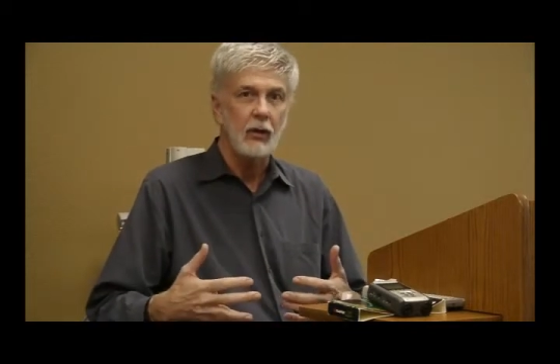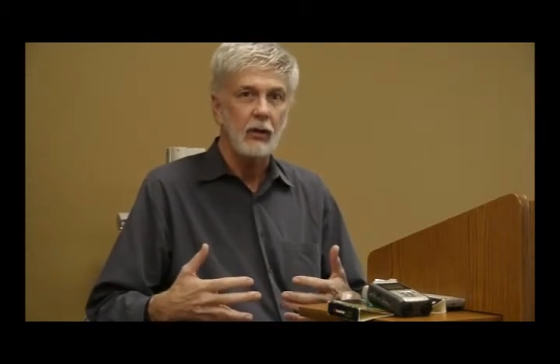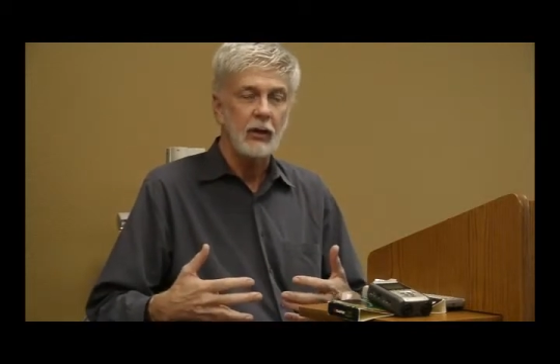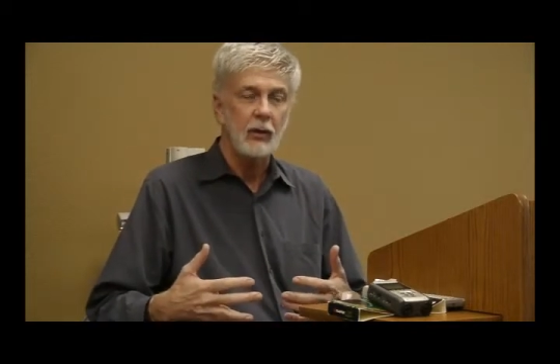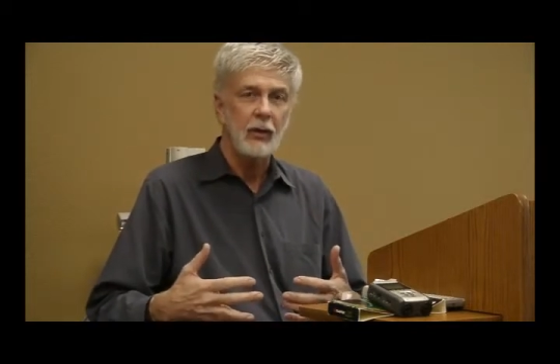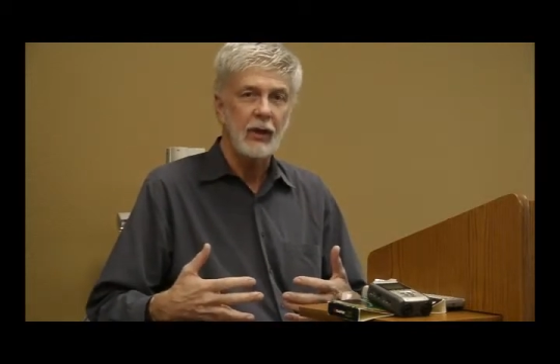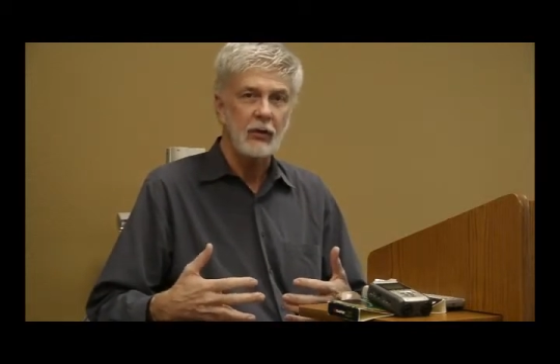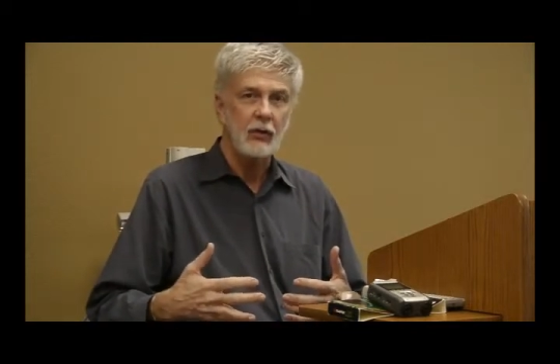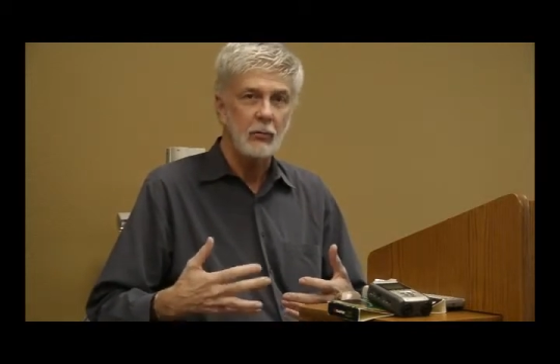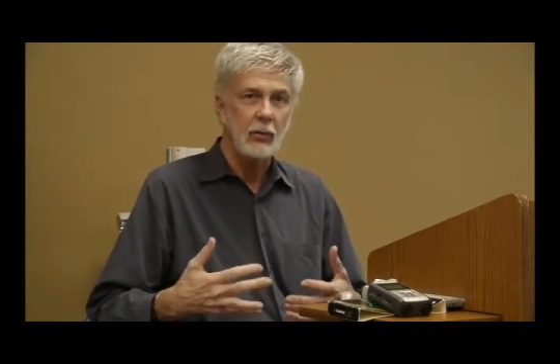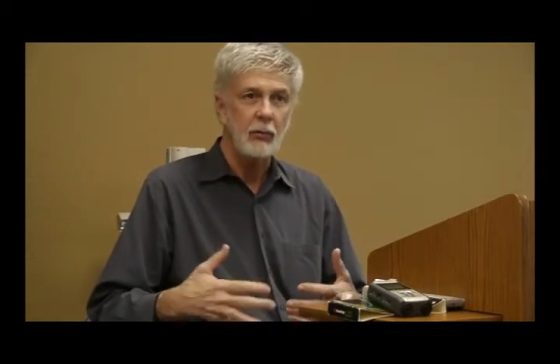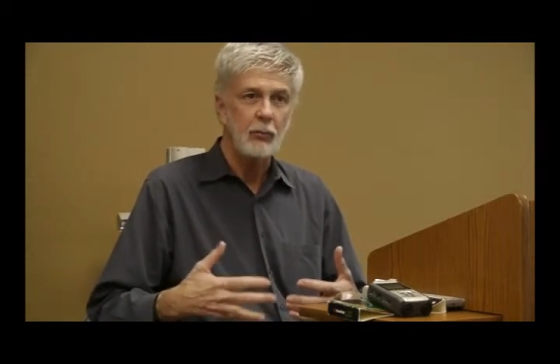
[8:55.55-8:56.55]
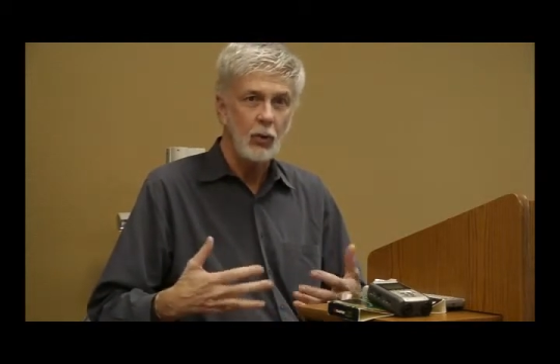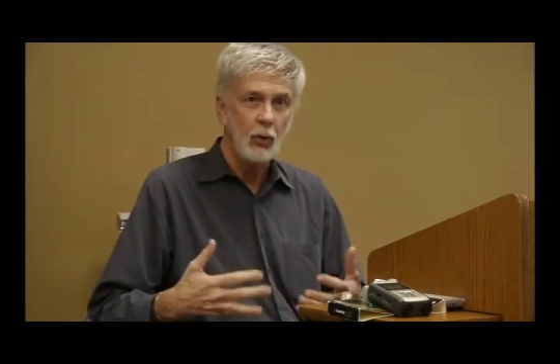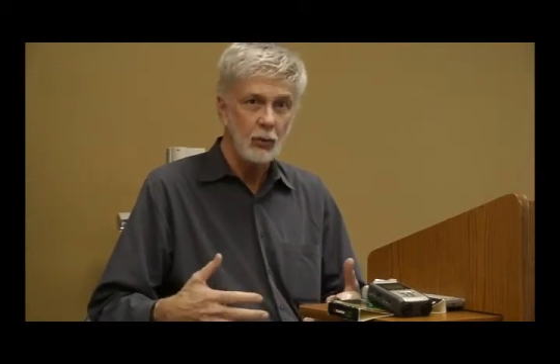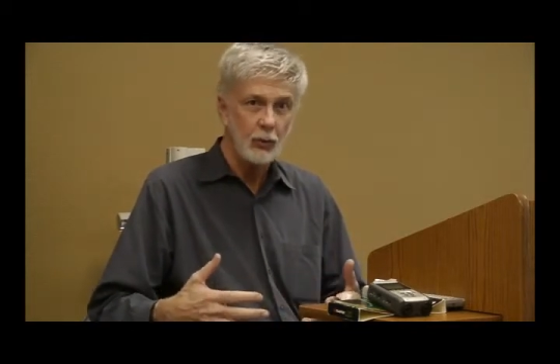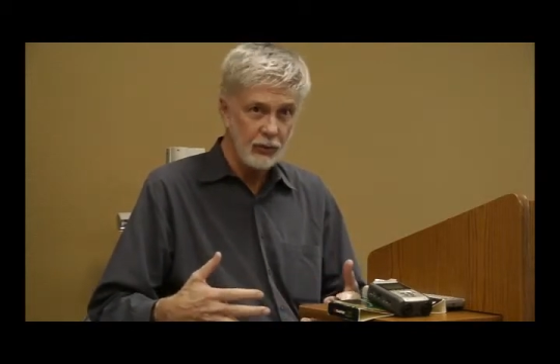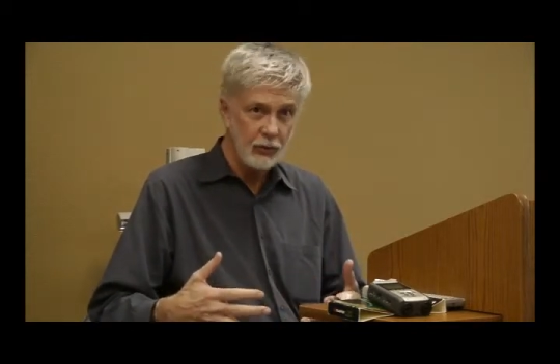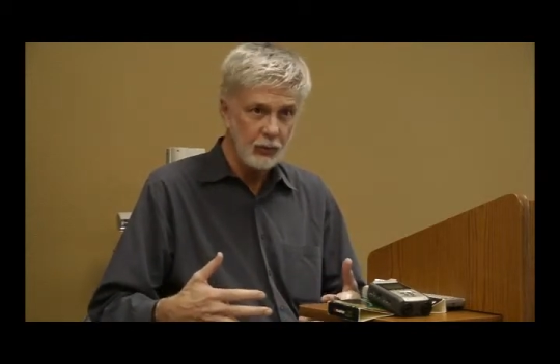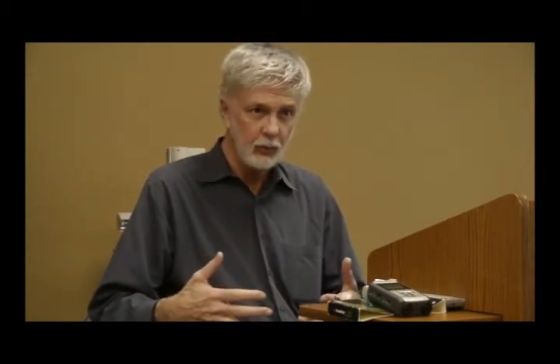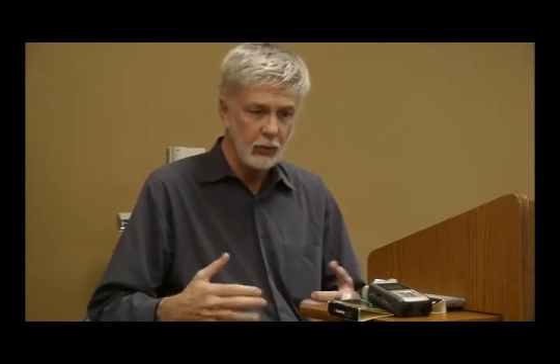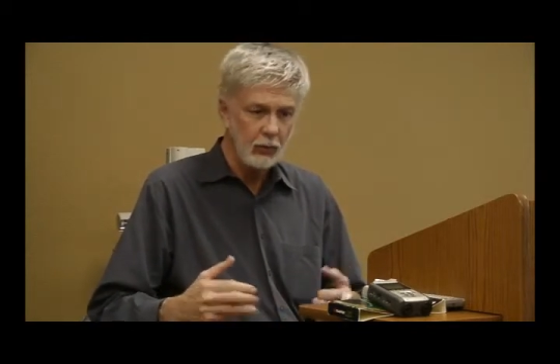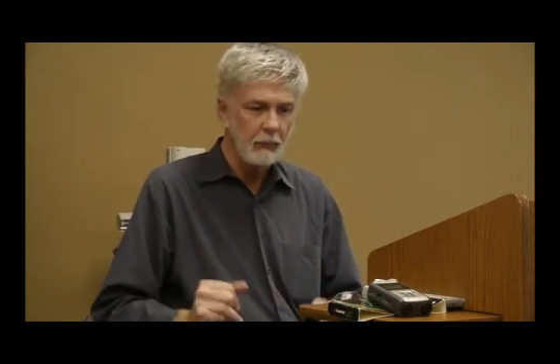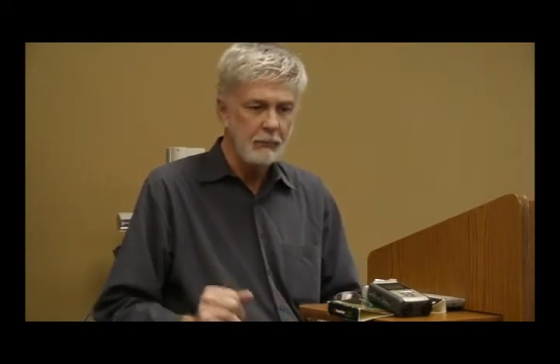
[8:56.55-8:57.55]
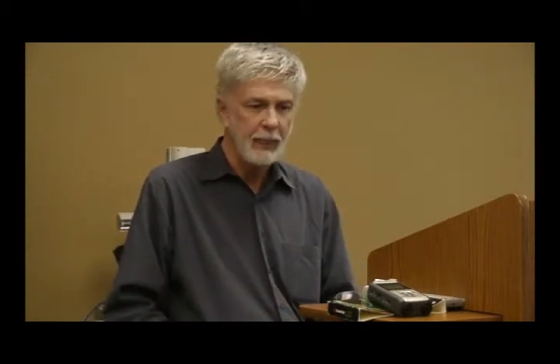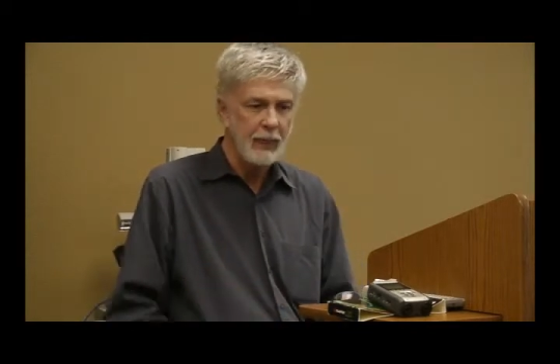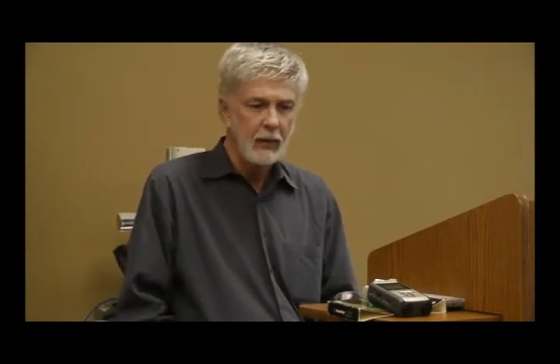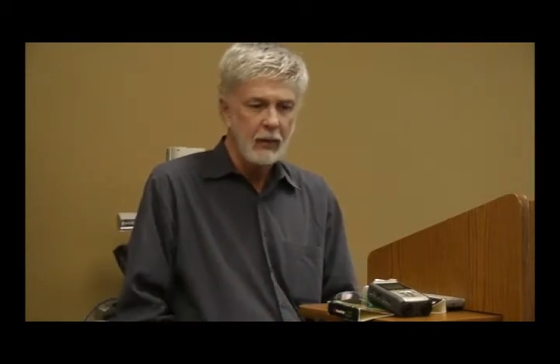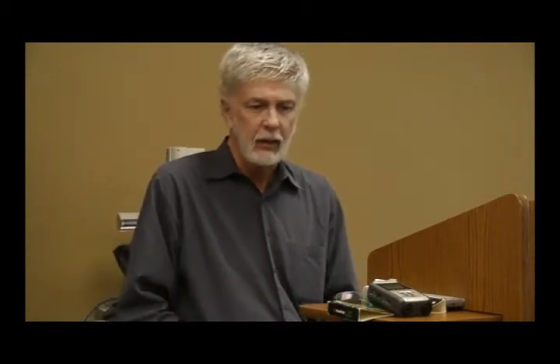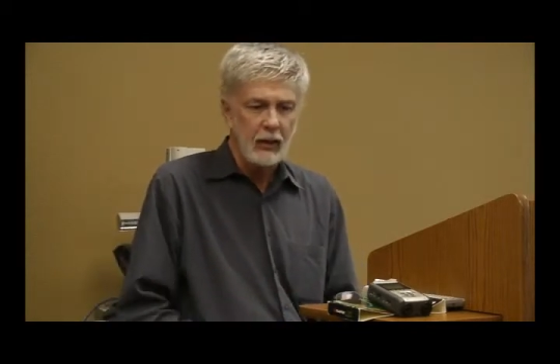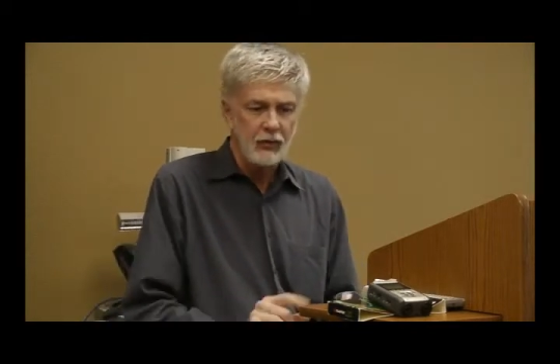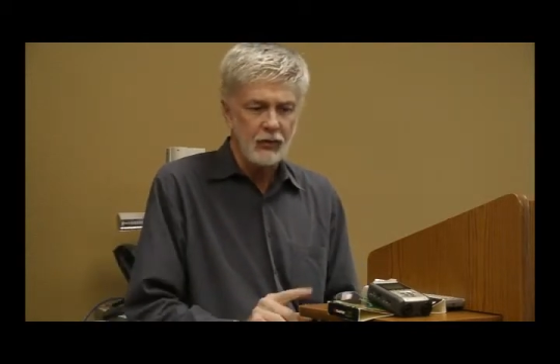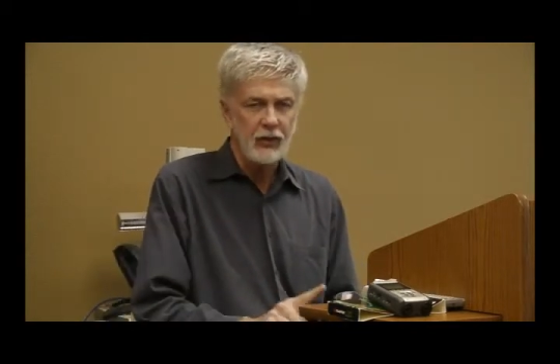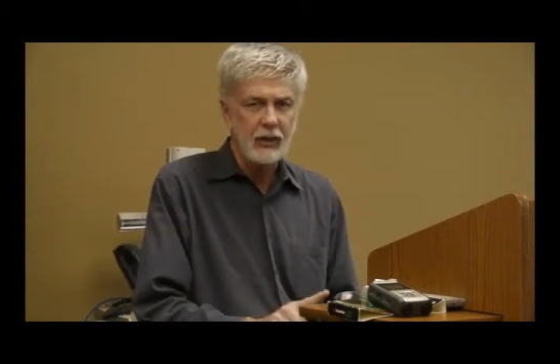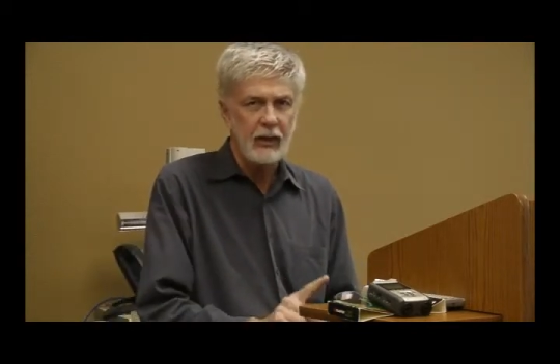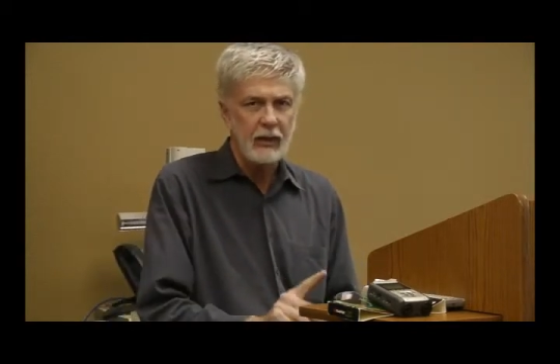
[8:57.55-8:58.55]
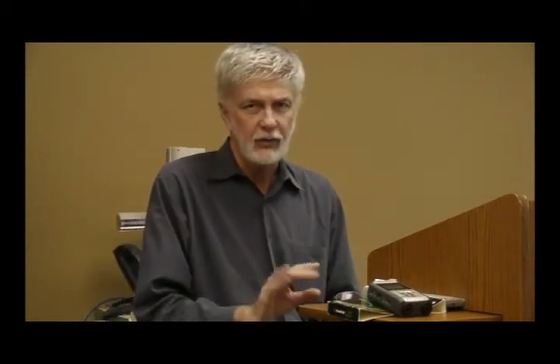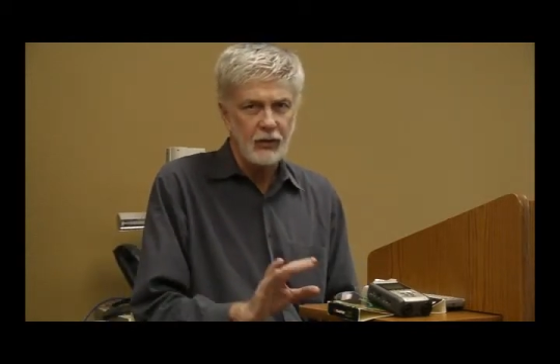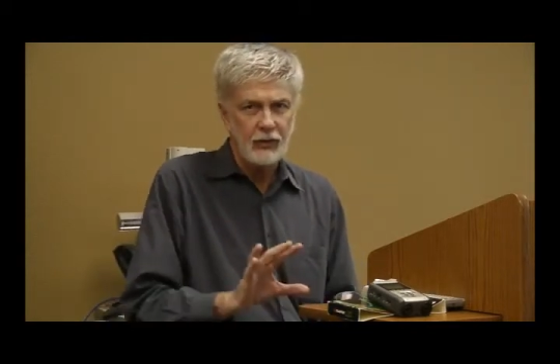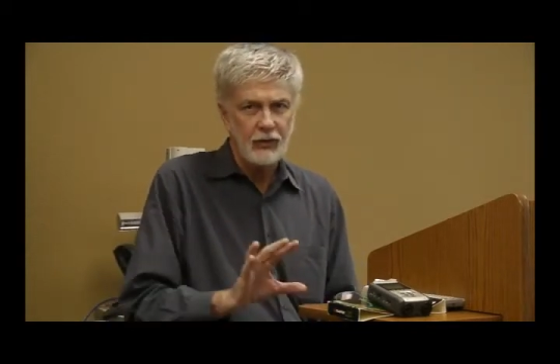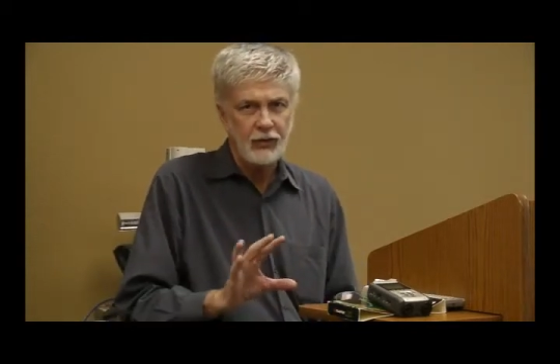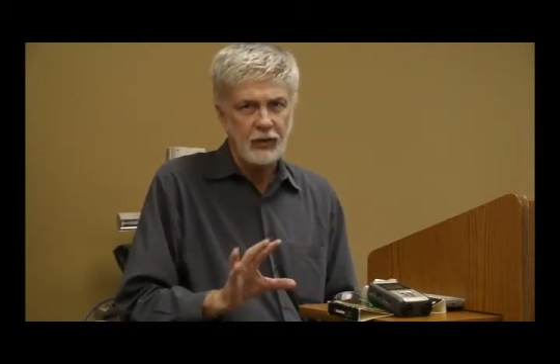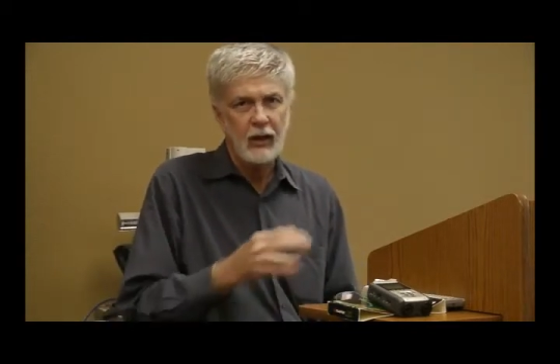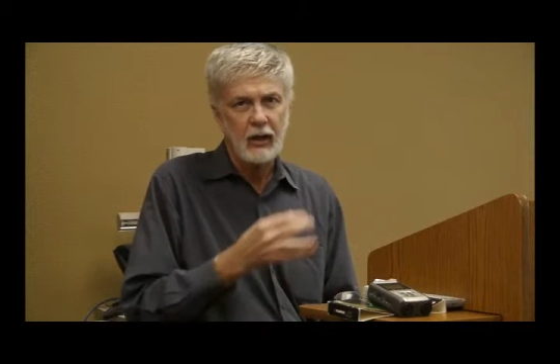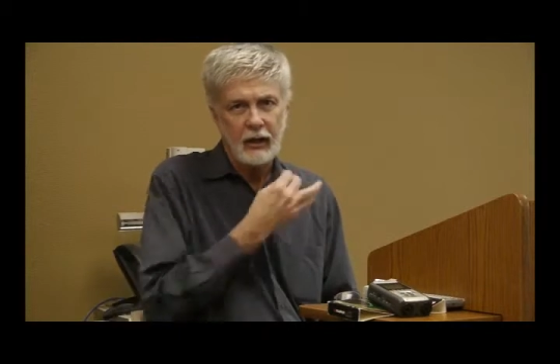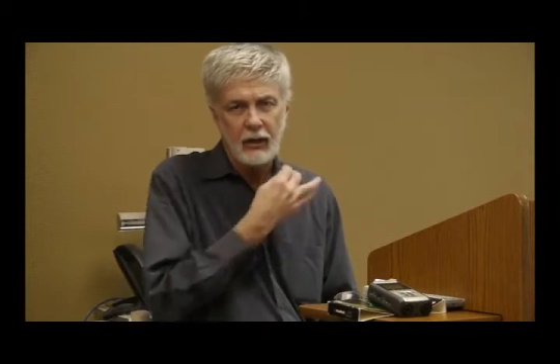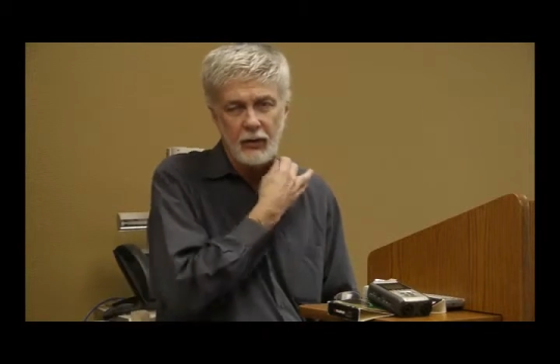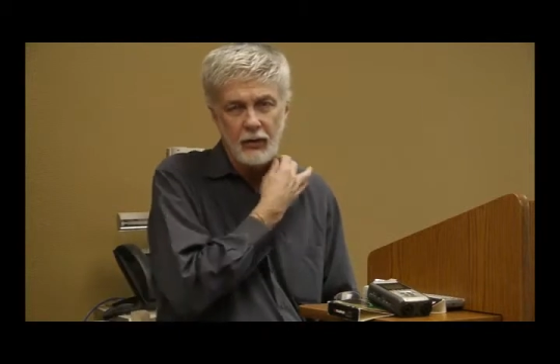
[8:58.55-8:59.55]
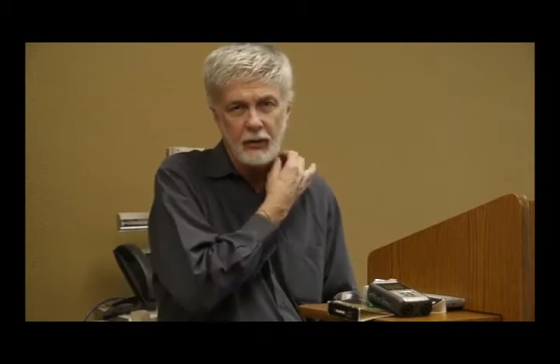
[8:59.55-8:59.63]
an impact on bipolar disorder. I should say, as an aside,